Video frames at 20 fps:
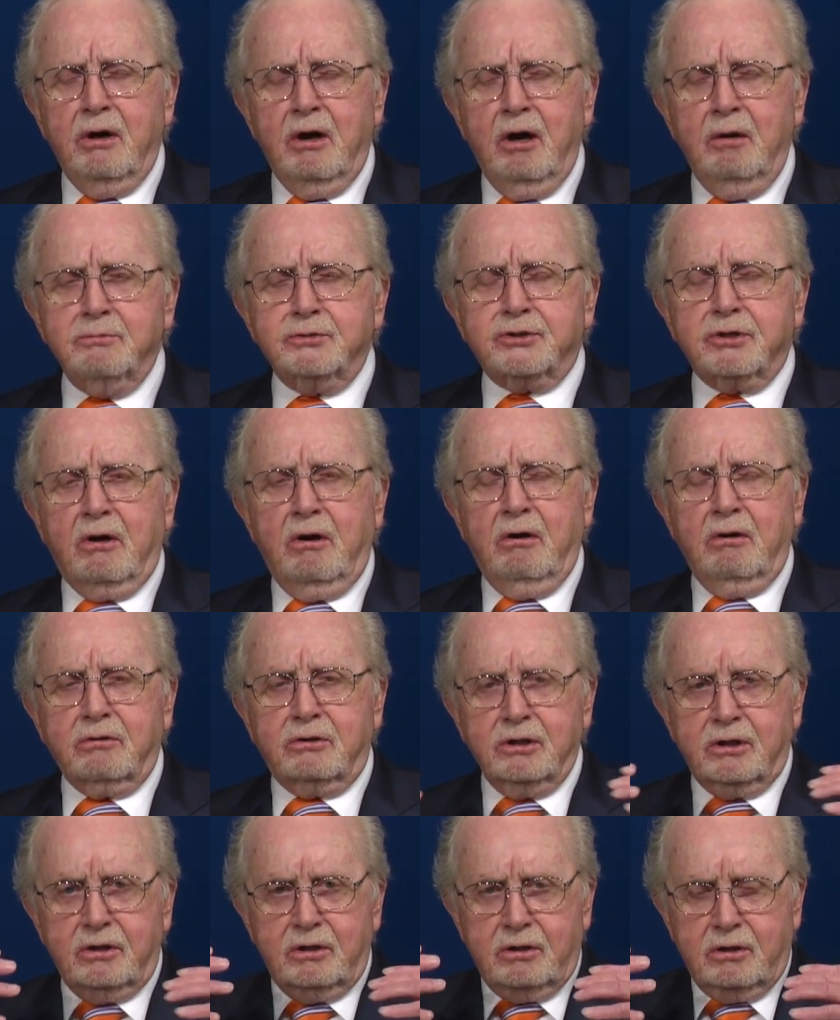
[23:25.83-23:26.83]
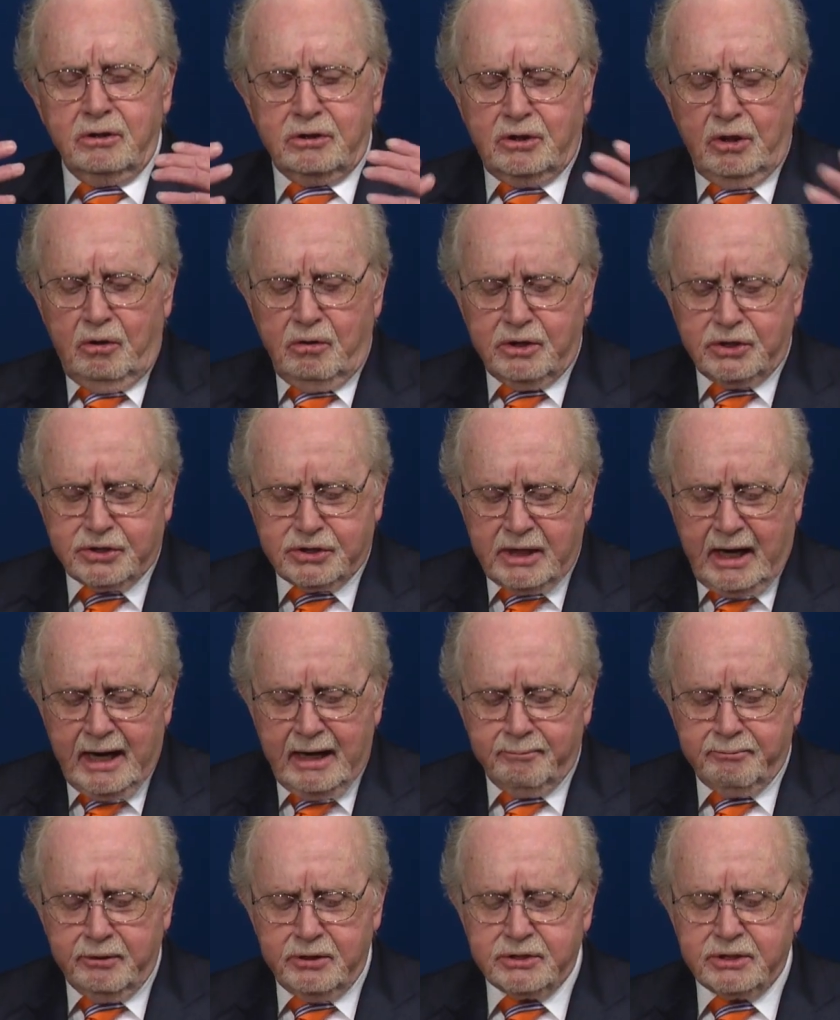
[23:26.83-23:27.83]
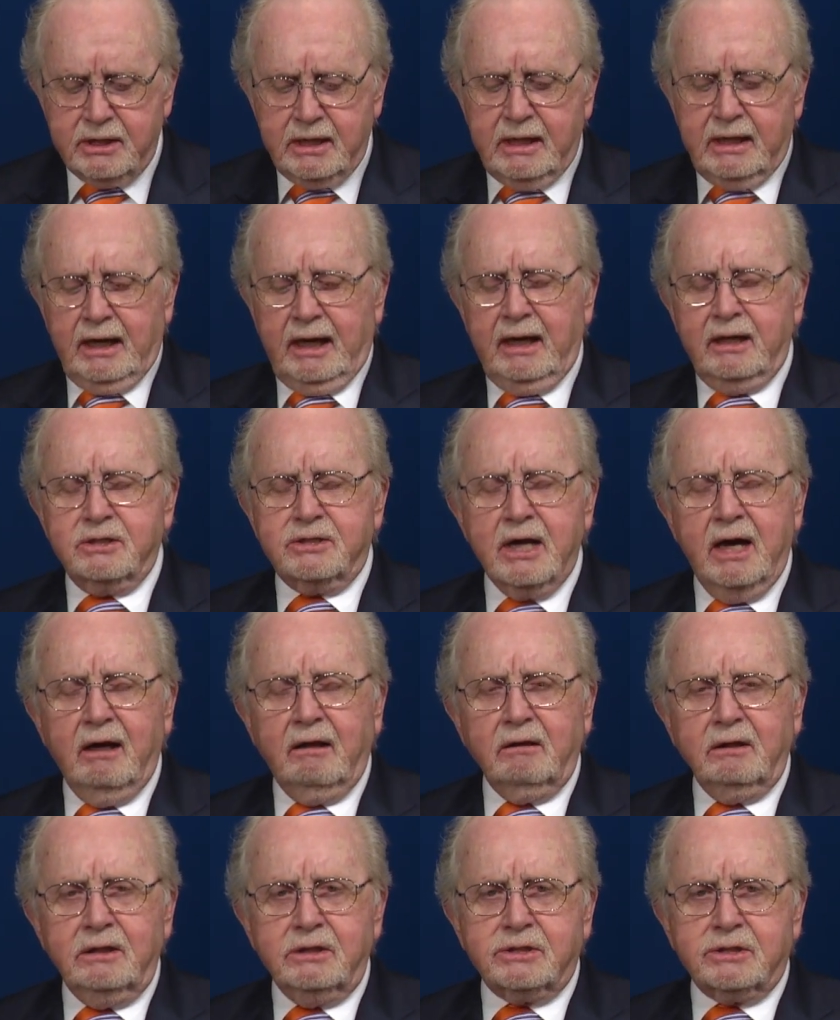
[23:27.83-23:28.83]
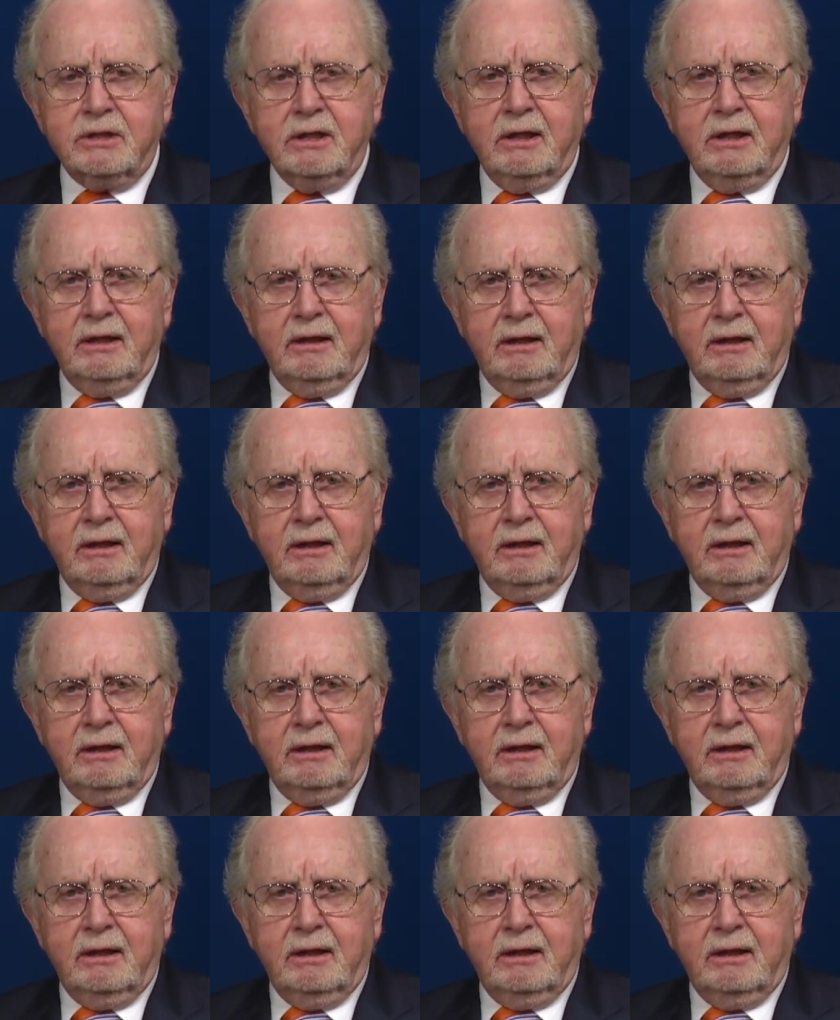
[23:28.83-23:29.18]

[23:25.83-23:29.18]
Armstrong could go to Cyprus and tell this